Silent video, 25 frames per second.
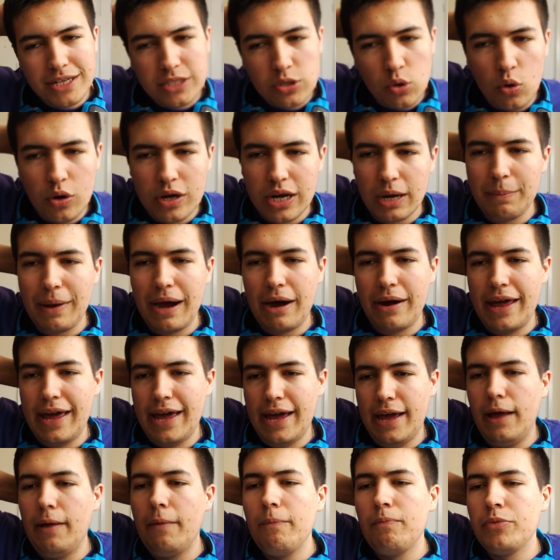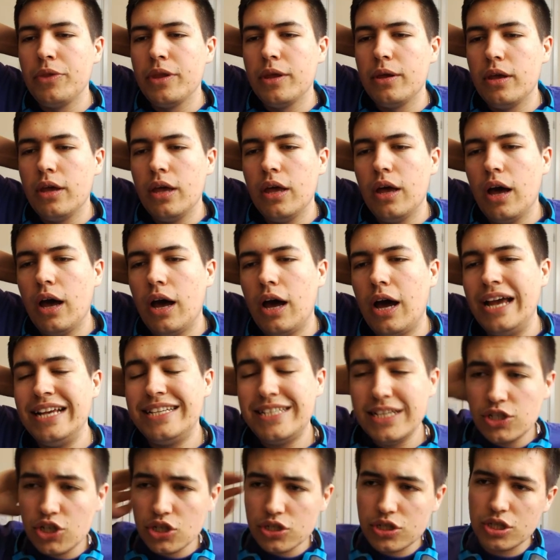am I talking about here?
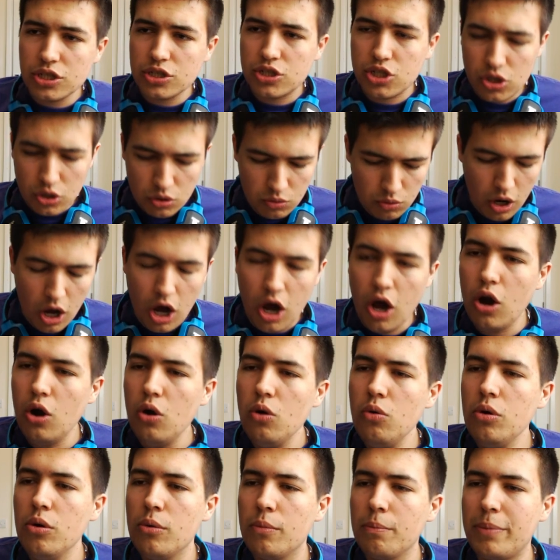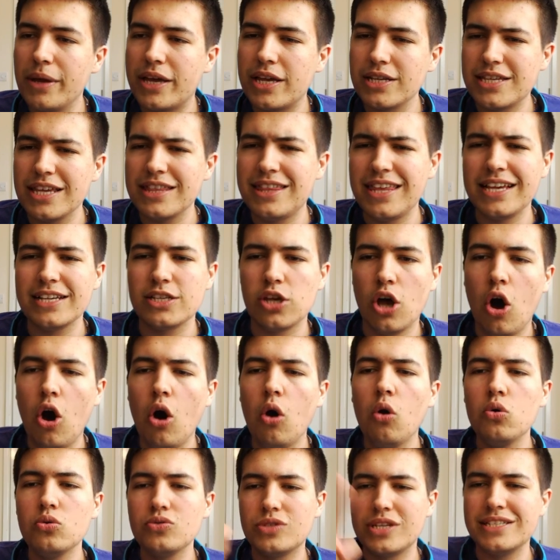Is it just the 2 O? Because it thinks
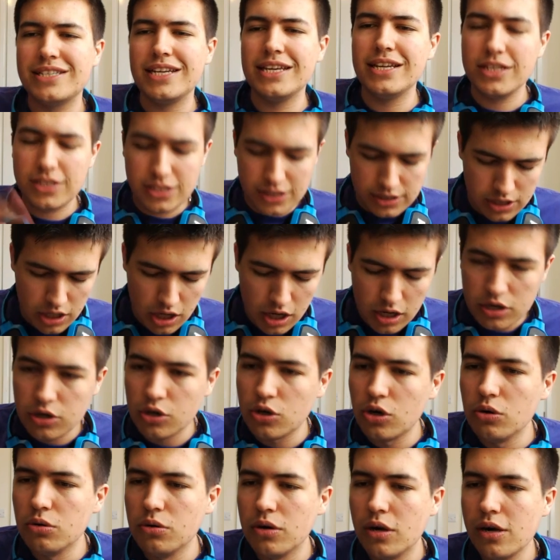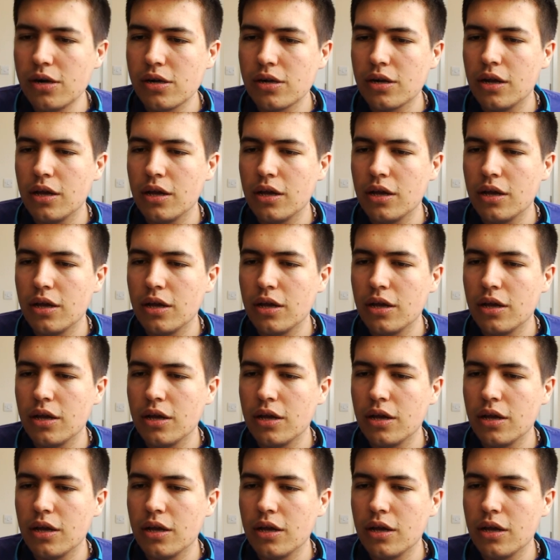holes is in a circle?